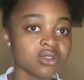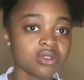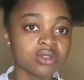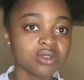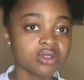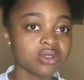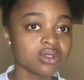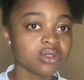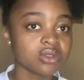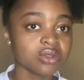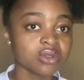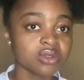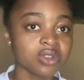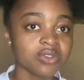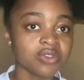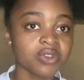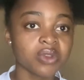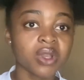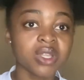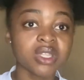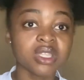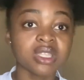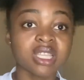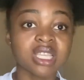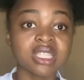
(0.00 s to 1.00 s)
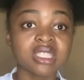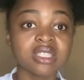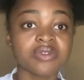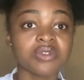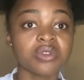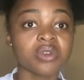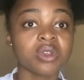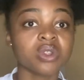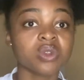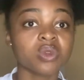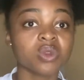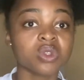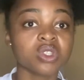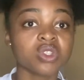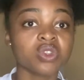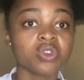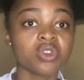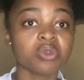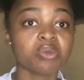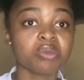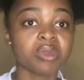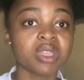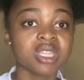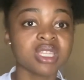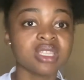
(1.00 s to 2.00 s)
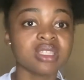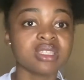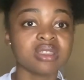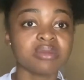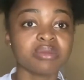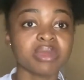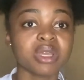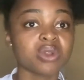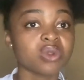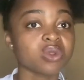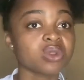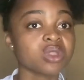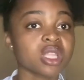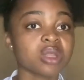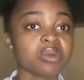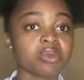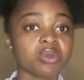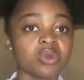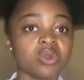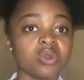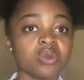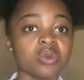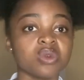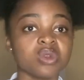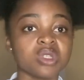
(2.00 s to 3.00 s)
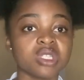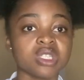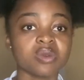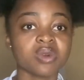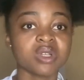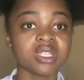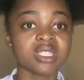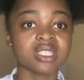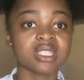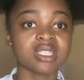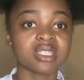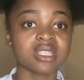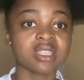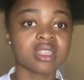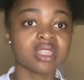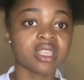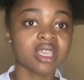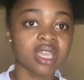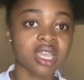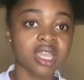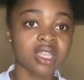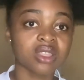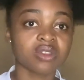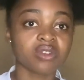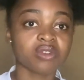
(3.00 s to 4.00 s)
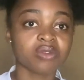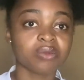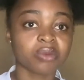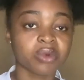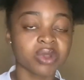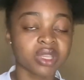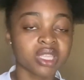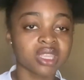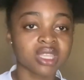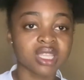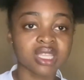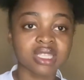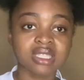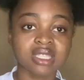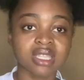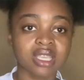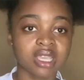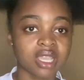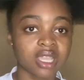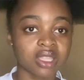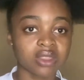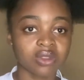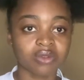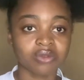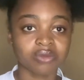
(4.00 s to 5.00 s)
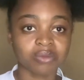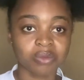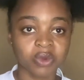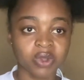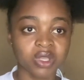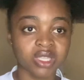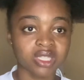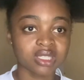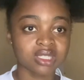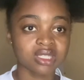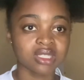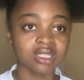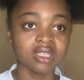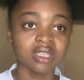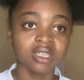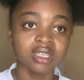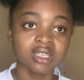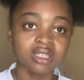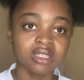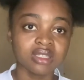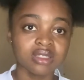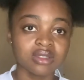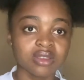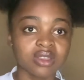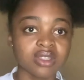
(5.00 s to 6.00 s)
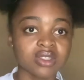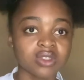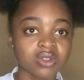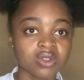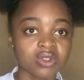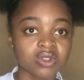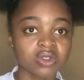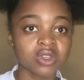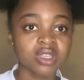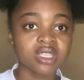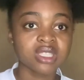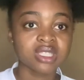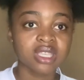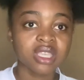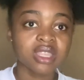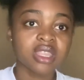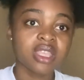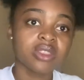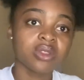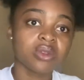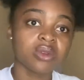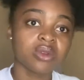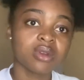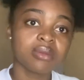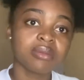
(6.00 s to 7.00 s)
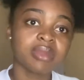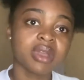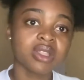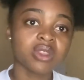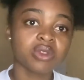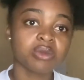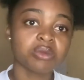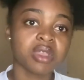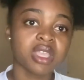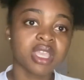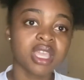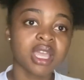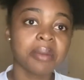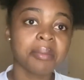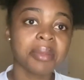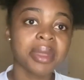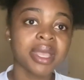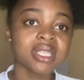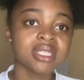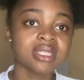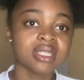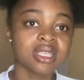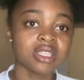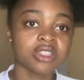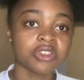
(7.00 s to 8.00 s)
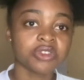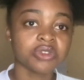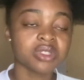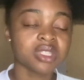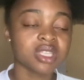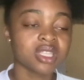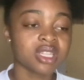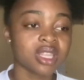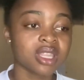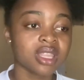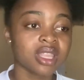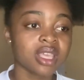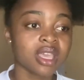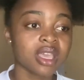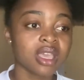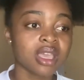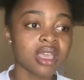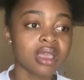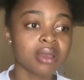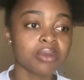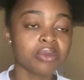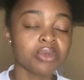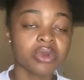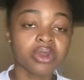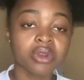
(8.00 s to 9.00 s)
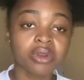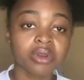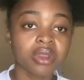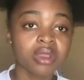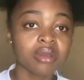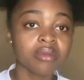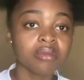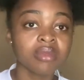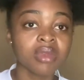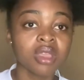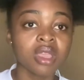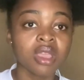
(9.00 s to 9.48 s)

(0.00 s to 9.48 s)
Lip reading: you don't know if you want, that's if you want to continue with medicine, but not at Mulungushi. Once they set their cutoff point, that's their cutoff point. So it's your choice, either to go back to main campus and choose another program,